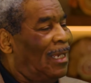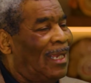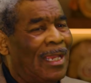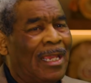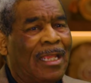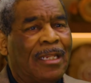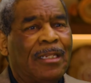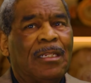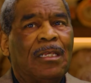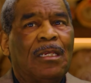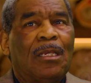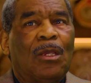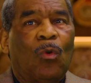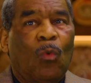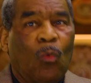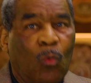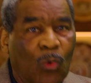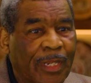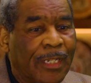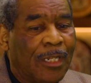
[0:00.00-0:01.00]
and
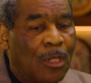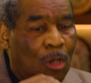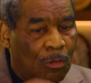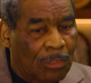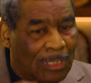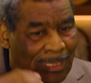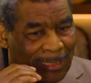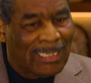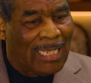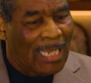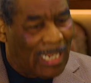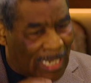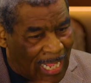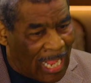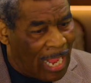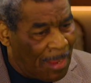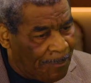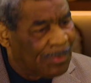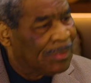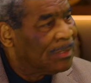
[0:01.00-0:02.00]
we know that
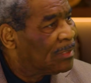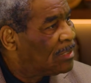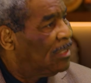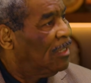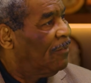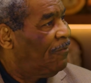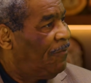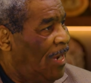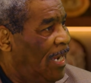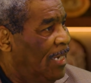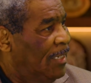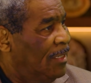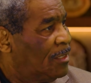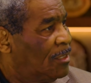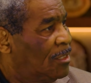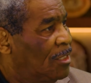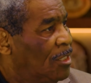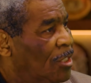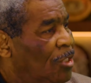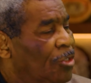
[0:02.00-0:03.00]
happens in
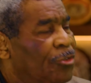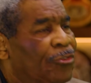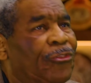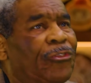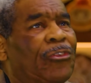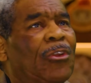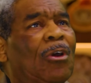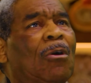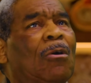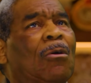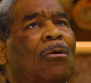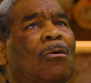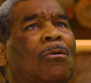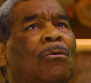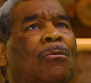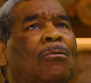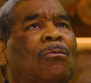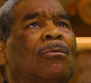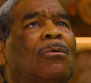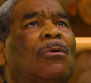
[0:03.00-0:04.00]
fights.
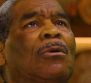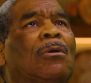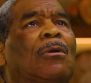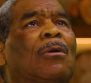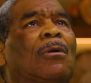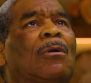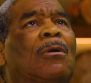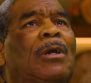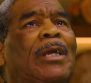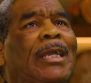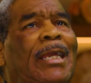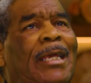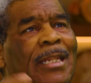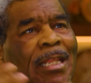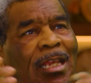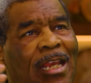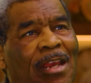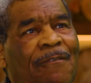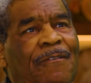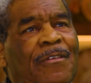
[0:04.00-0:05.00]
So, and
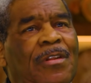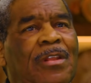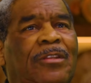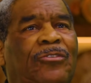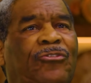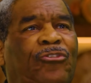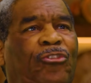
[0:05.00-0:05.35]
every